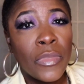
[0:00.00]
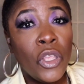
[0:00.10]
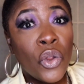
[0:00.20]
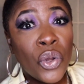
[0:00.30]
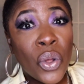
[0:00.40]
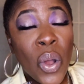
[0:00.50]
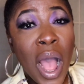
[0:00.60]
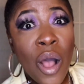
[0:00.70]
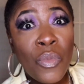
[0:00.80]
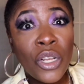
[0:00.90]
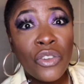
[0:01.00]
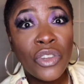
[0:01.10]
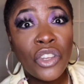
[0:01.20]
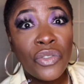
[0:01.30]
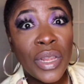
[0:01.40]
You don't know how much
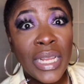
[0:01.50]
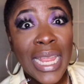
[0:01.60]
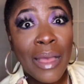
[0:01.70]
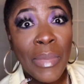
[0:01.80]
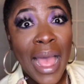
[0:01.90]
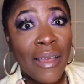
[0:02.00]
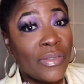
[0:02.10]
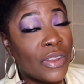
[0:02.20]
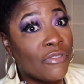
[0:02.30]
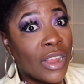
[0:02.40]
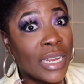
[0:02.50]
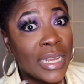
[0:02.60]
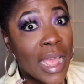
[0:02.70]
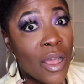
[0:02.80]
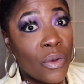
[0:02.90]
restraint I'm having right
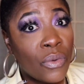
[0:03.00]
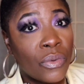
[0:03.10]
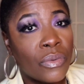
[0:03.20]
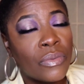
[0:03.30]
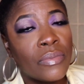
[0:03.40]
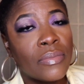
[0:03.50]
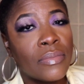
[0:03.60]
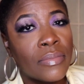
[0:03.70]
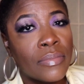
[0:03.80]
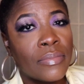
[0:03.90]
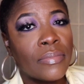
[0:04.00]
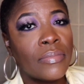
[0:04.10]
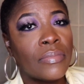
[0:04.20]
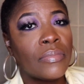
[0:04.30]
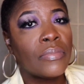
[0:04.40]
now.
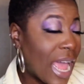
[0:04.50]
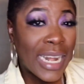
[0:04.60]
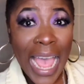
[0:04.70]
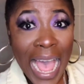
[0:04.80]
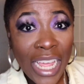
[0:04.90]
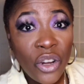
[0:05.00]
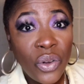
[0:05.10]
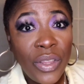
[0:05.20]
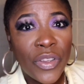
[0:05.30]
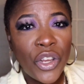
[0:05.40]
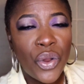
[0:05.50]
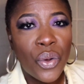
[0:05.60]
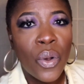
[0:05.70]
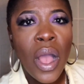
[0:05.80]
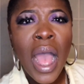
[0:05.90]
And I don't even
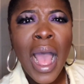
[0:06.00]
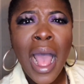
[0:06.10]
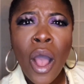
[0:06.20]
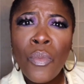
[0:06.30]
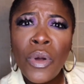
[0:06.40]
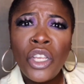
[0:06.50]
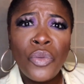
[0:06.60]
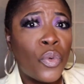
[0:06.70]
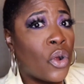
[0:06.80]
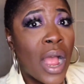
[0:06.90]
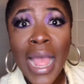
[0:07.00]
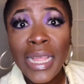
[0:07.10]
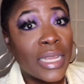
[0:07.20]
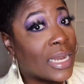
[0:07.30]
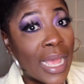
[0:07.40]
know how much more I
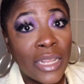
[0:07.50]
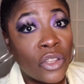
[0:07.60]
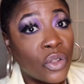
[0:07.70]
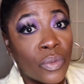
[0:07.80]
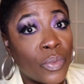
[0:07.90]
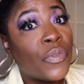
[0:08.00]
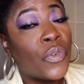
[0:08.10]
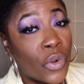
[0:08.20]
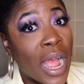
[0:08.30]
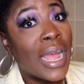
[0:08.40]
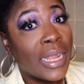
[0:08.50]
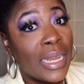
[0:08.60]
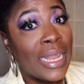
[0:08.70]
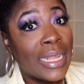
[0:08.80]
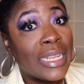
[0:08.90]
can handle before I
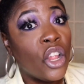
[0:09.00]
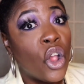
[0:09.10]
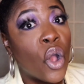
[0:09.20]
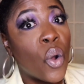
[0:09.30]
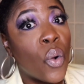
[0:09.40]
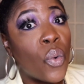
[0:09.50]
let go.